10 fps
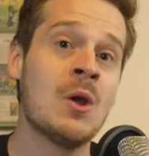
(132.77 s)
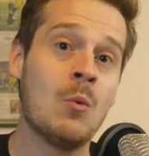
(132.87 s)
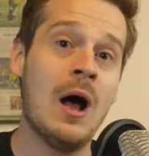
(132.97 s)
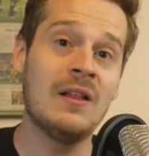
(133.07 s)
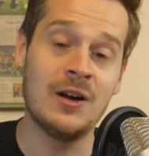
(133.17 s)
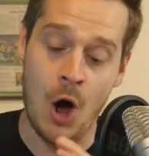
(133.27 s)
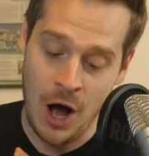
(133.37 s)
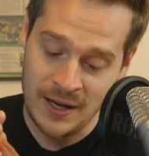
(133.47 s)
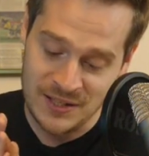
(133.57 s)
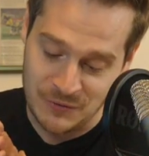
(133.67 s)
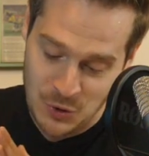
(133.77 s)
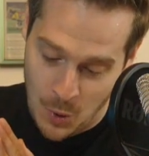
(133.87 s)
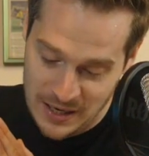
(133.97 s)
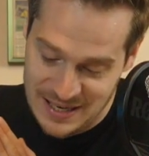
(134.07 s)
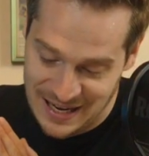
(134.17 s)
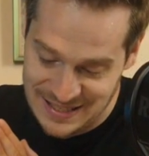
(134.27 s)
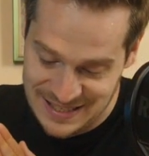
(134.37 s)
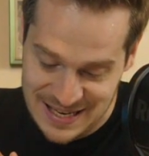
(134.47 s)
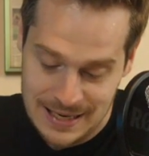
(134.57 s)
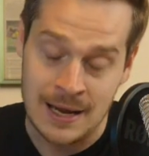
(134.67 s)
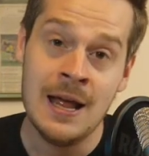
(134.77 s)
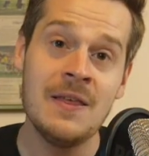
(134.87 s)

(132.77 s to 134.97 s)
Well, in August of 2019,